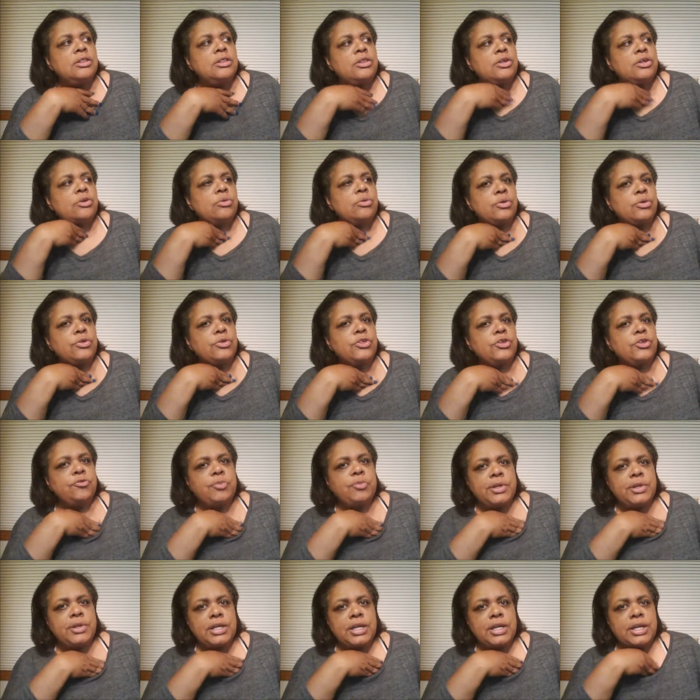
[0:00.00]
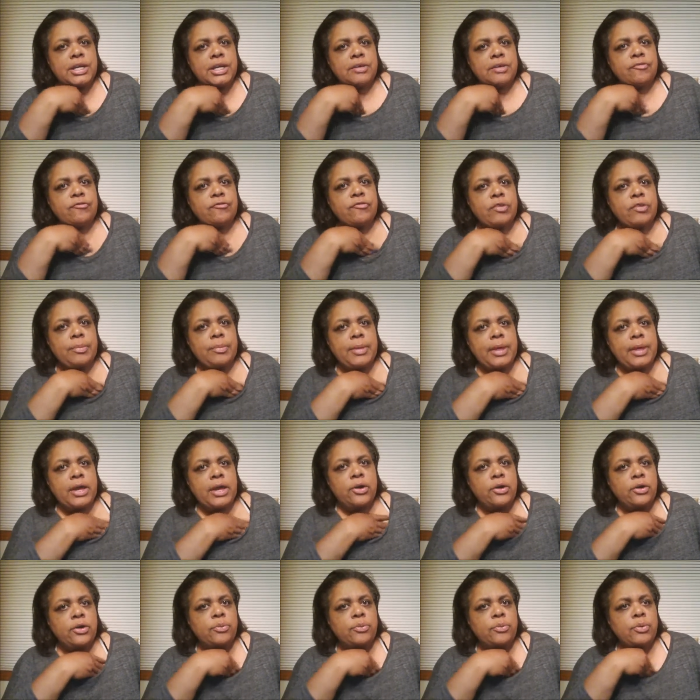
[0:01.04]
the growth you've been getting from that
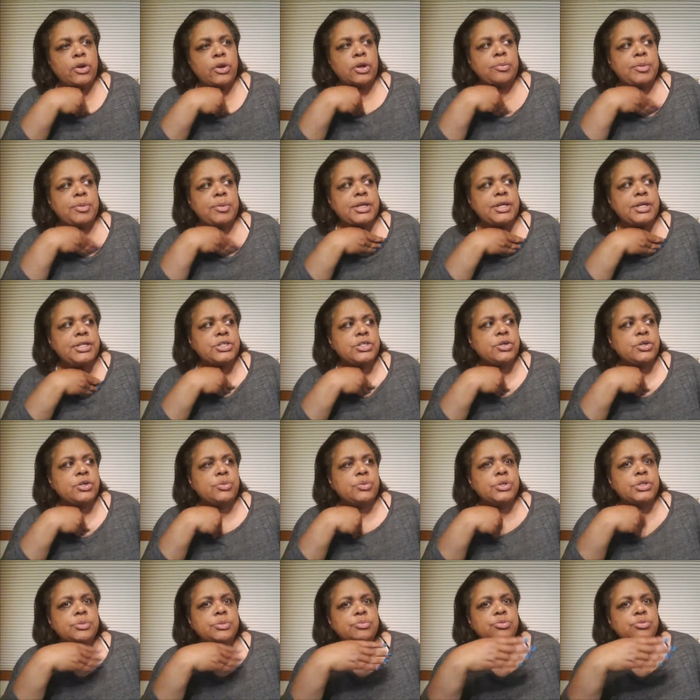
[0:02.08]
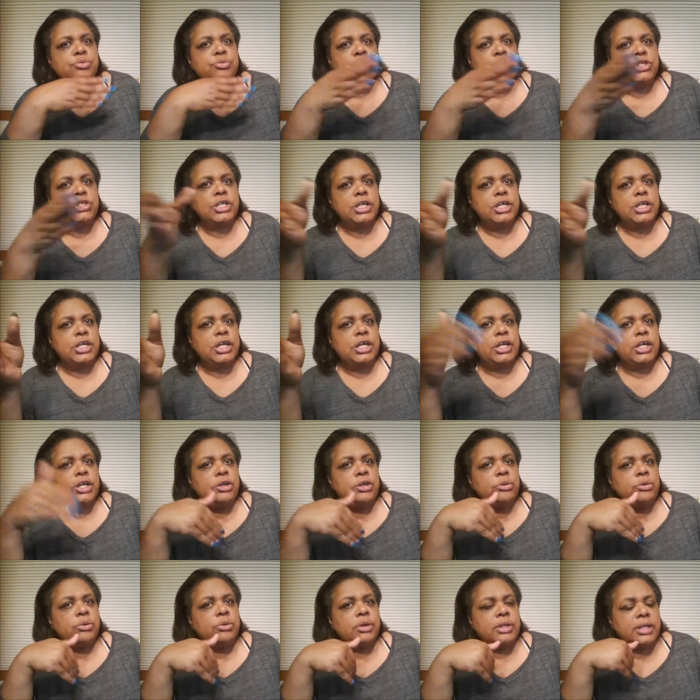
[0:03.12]
hard work because no one's appreciating
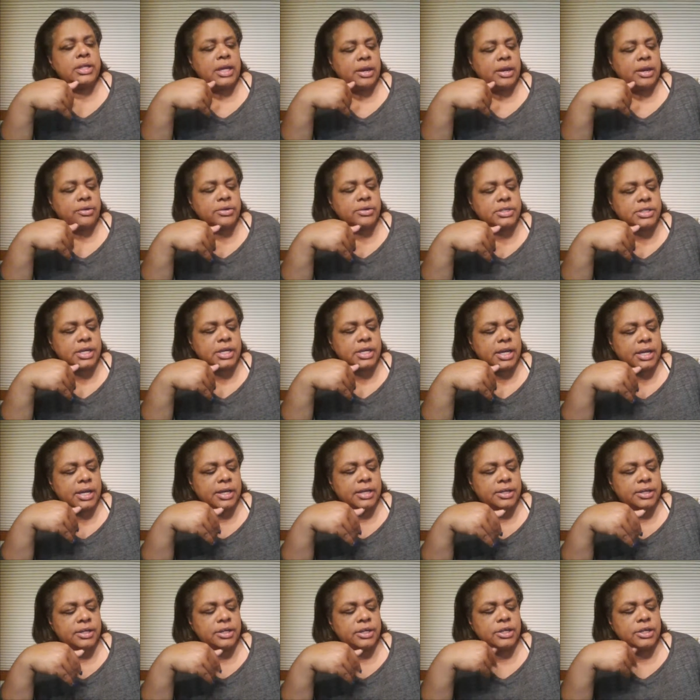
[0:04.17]
you on the outside.